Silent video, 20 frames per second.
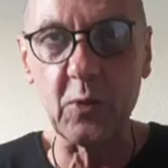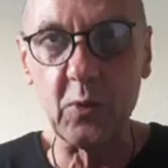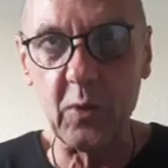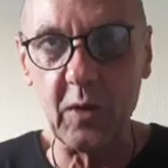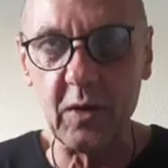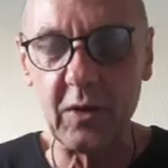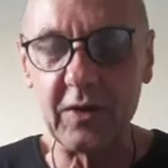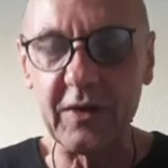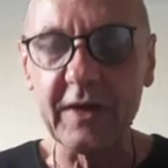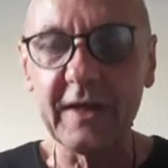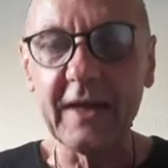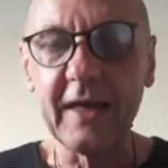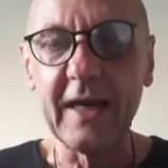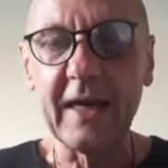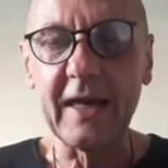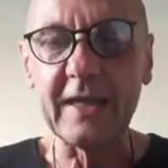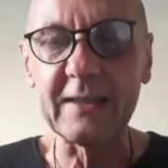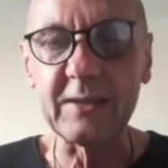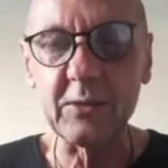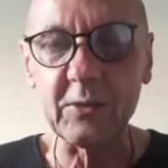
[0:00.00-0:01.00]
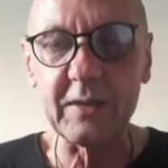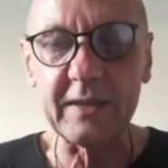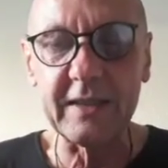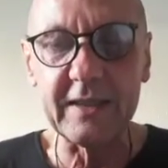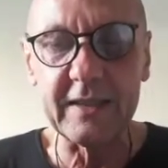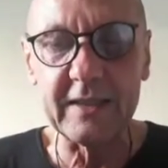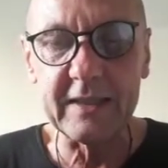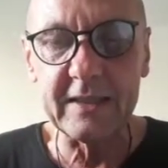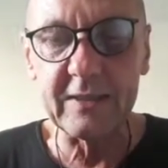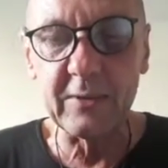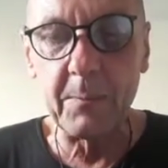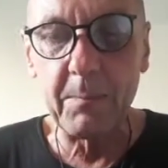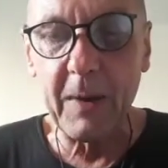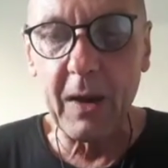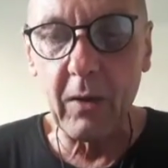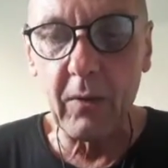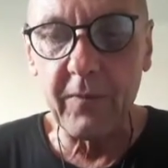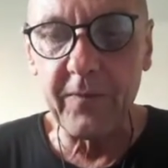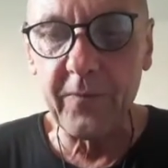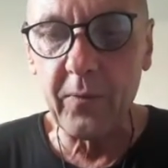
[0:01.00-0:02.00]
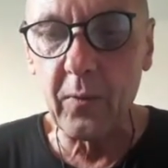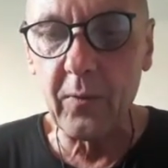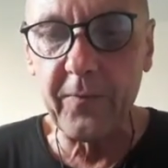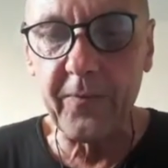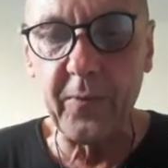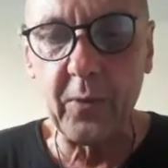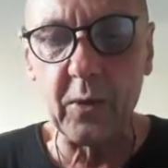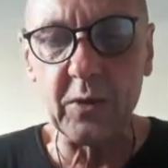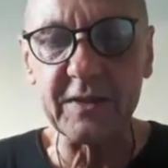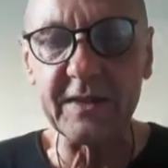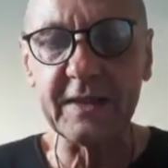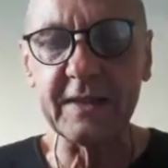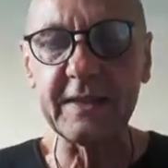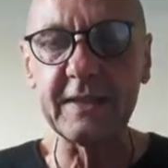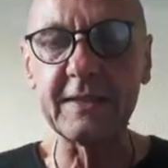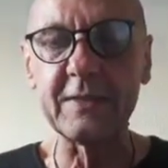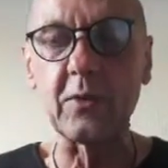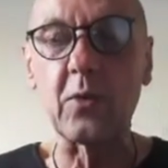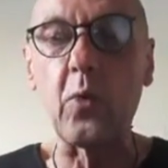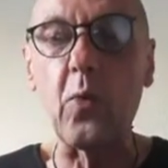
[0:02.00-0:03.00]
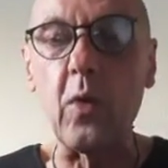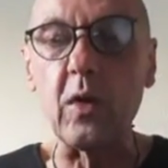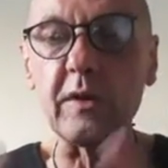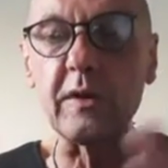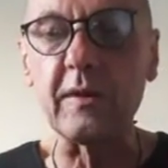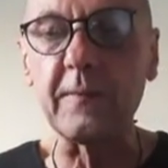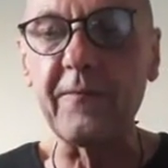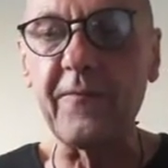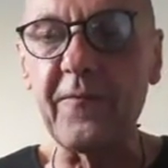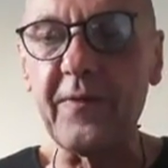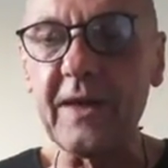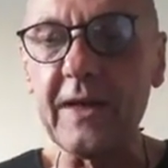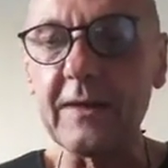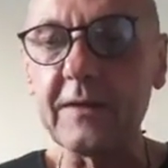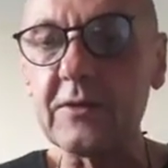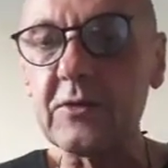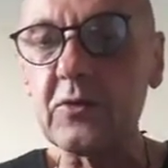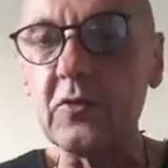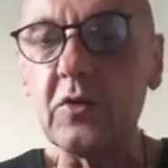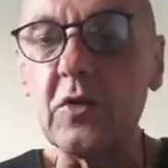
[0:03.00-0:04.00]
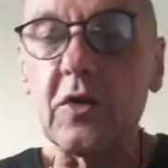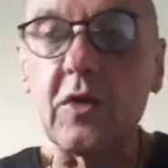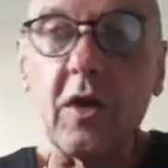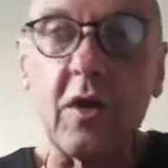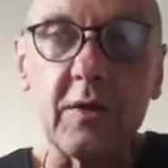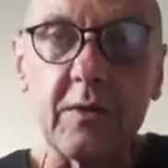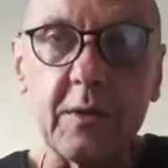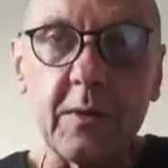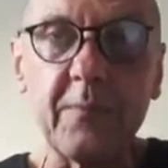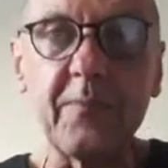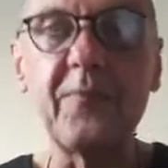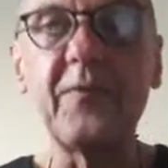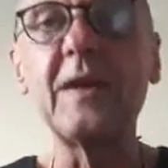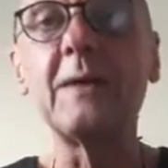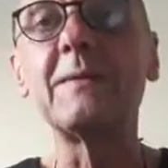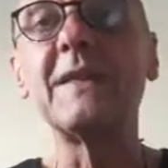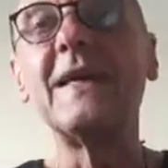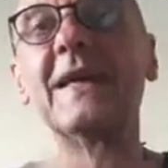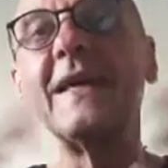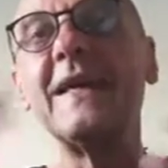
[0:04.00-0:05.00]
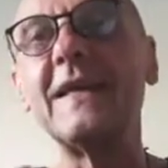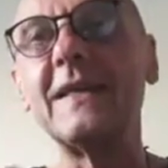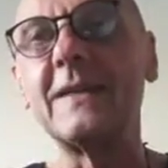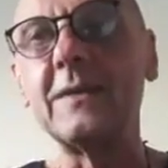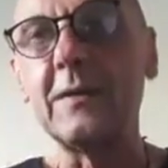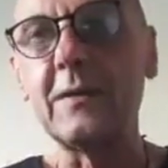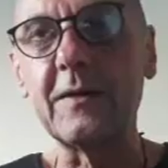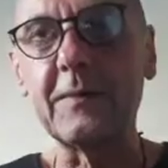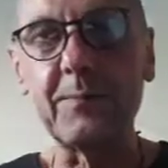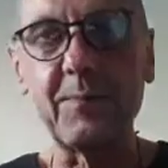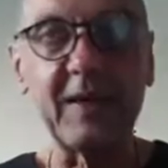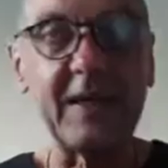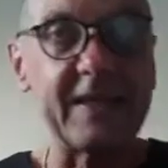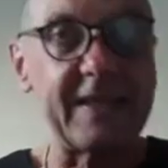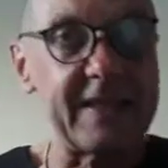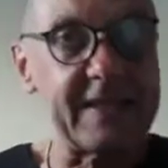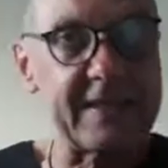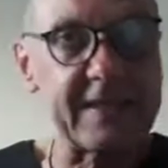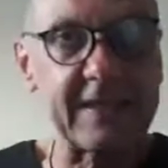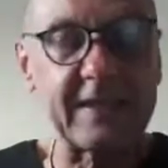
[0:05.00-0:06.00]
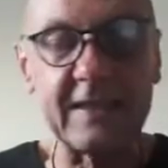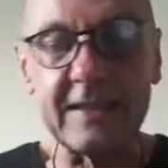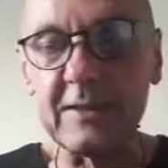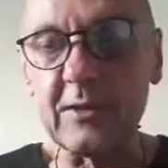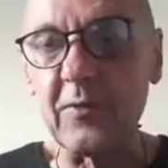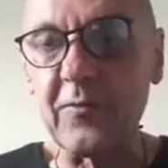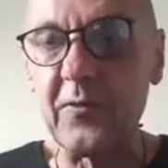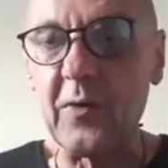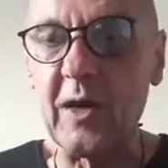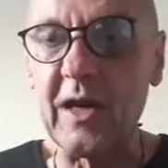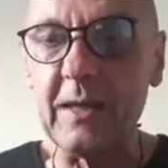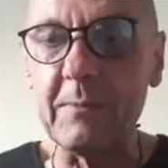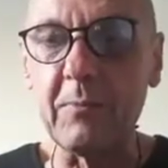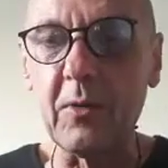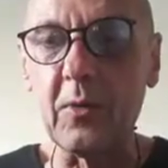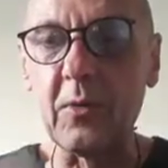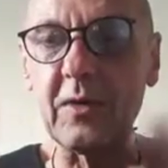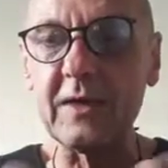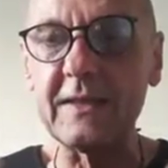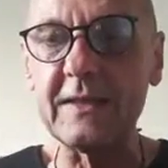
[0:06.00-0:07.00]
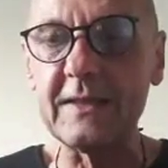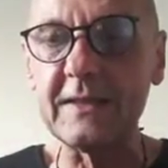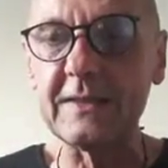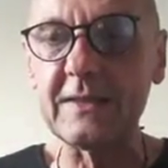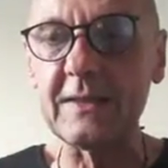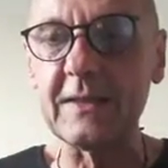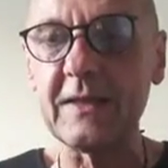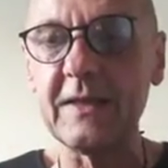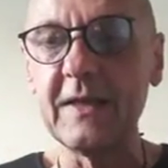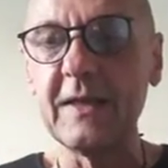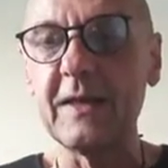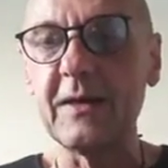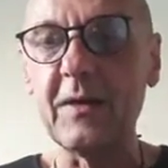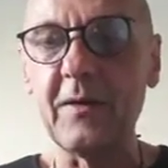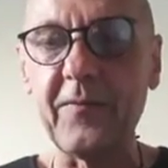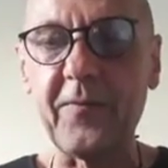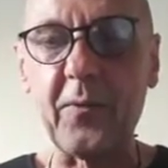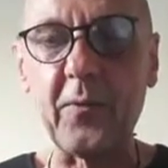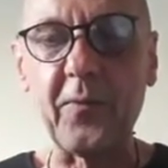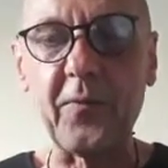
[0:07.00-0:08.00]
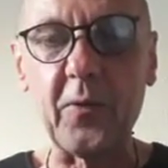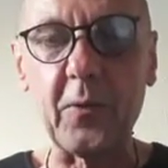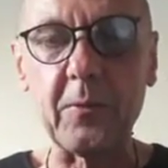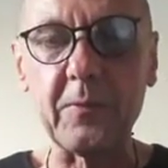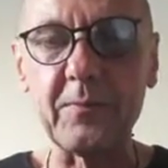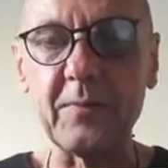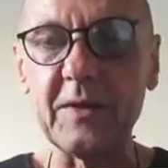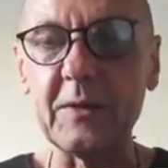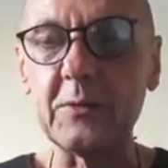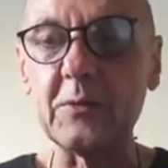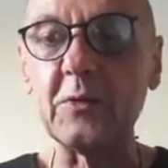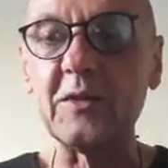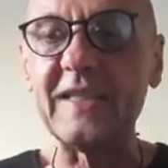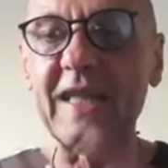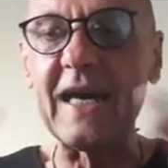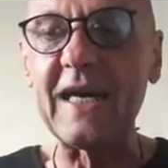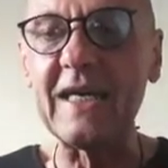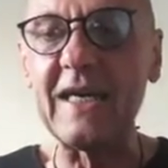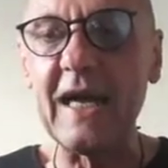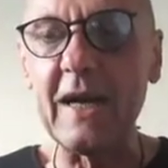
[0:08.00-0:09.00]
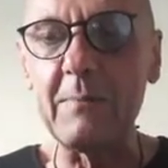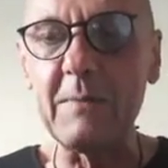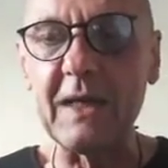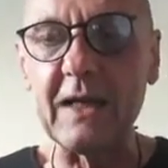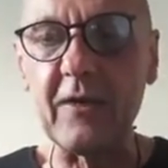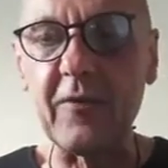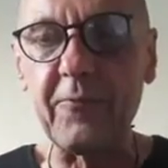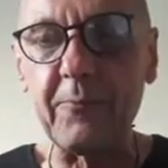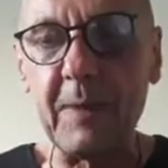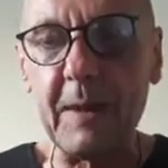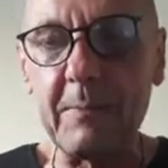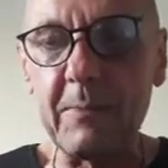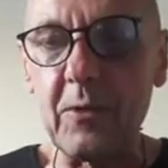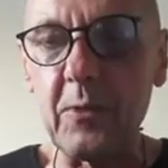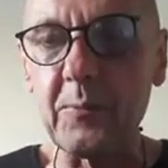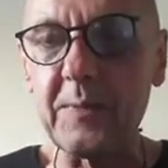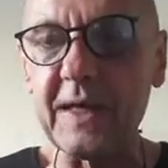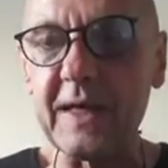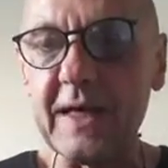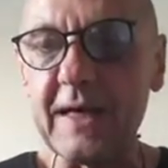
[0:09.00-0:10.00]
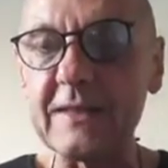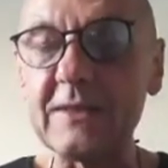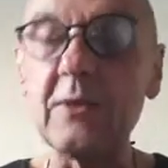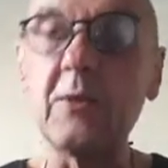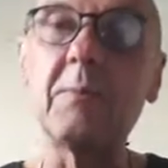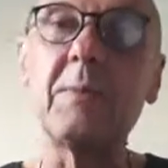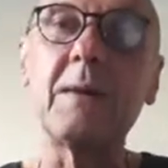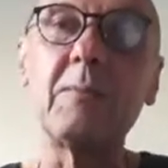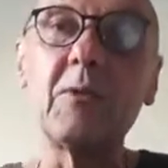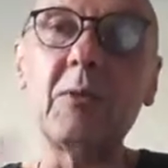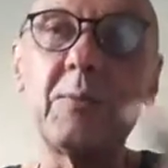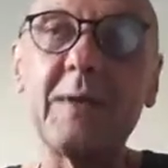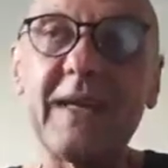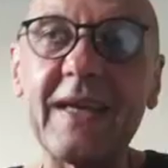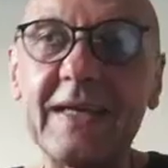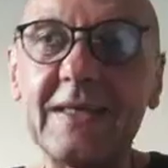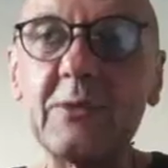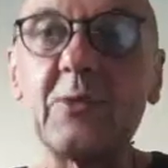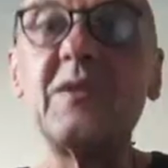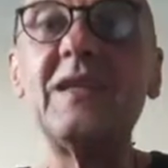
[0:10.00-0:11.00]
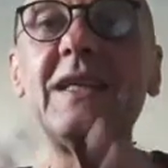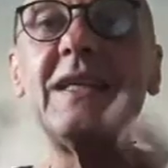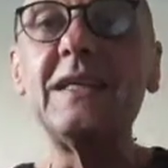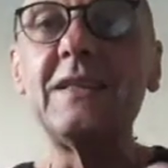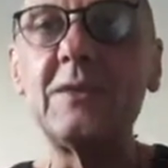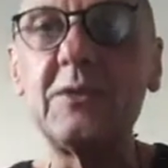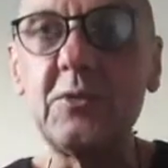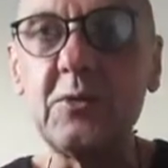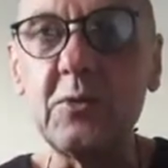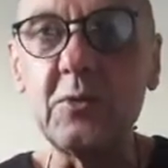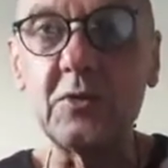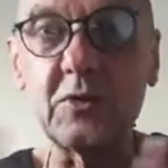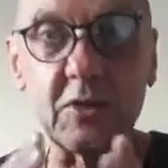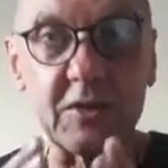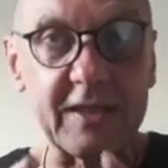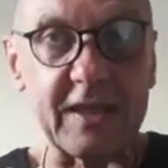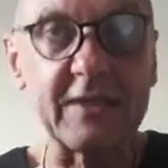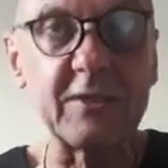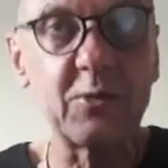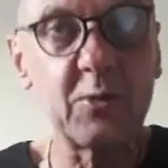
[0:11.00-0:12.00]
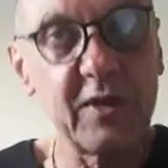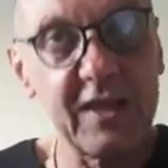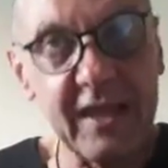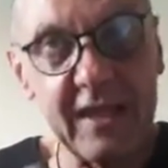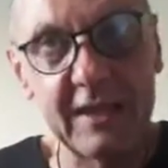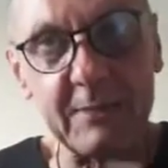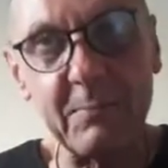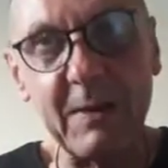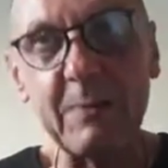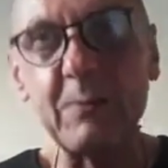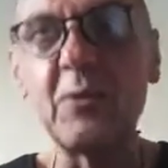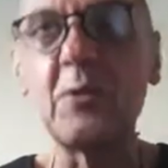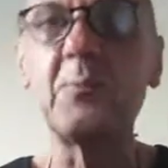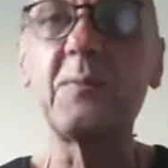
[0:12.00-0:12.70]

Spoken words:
world. And so it is a powerful force. It is a quantum field. Through the quantum field, it is available. It is for the dynamic of Pablo Picasso. Pablo Picasso needs you, just as you need Pablo